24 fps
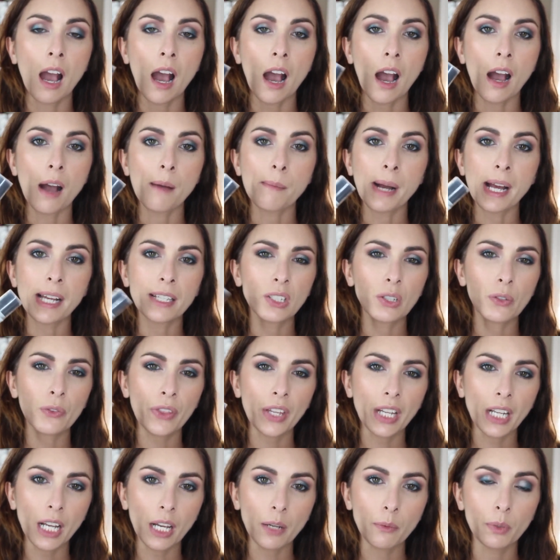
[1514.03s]
I don't
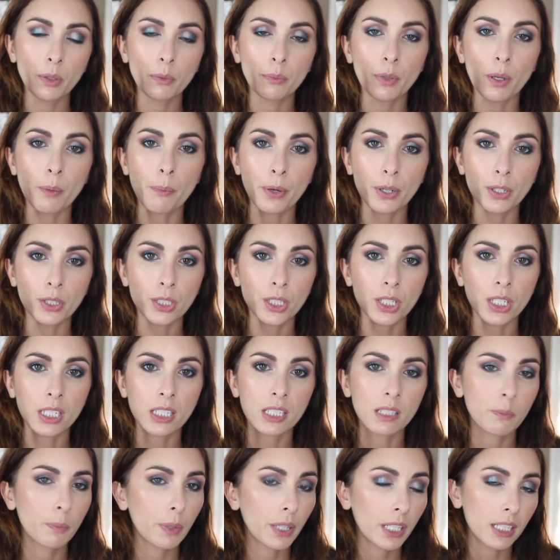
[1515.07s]
think I would
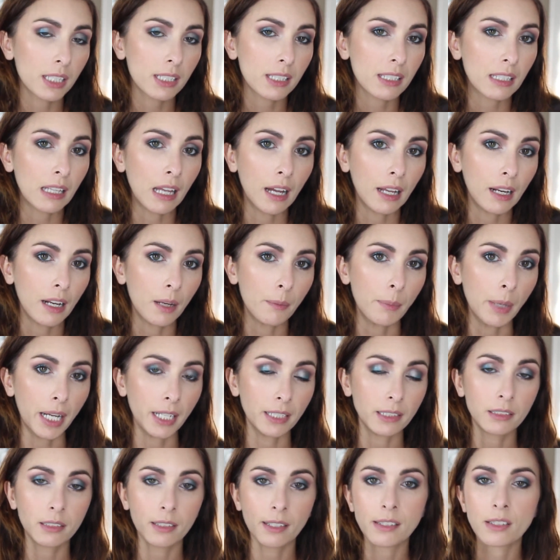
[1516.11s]
repurchase, but it's not a
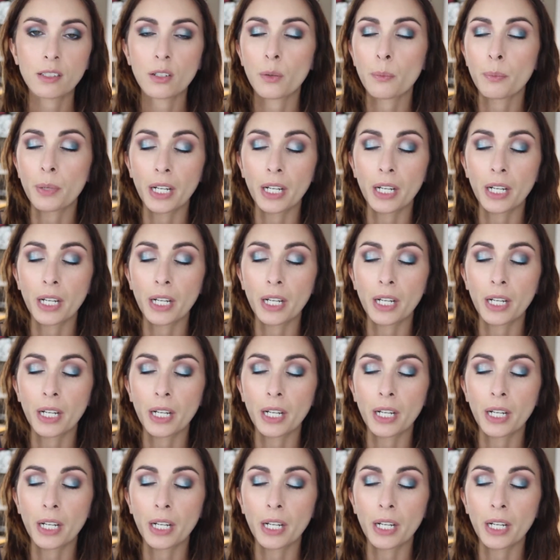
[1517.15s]
bad cleanser.